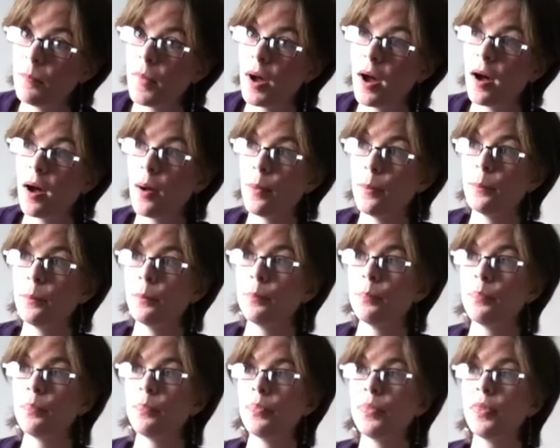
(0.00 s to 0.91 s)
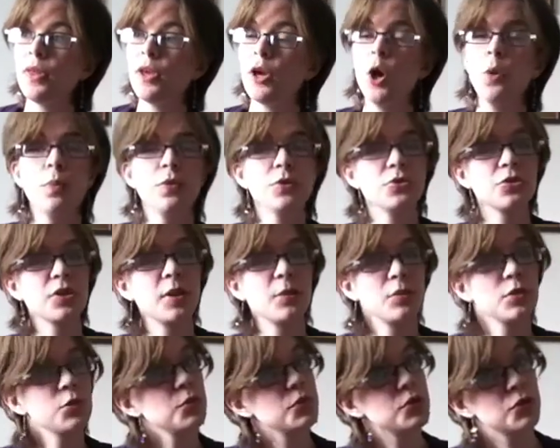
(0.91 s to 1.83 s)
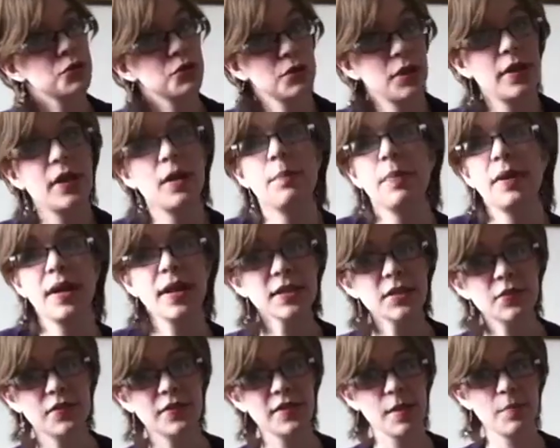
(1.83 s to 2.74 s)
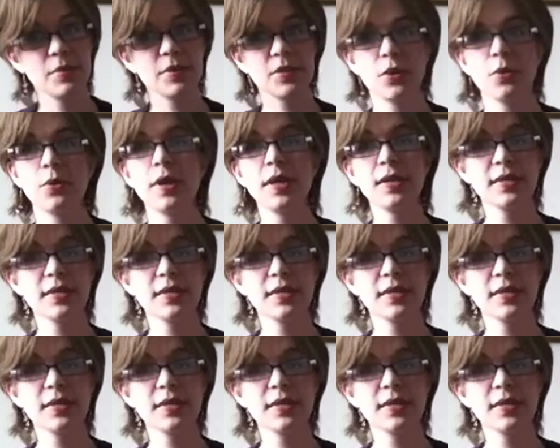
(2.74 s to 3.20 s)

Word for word: Um, the hope and dream, which was created because of this episode,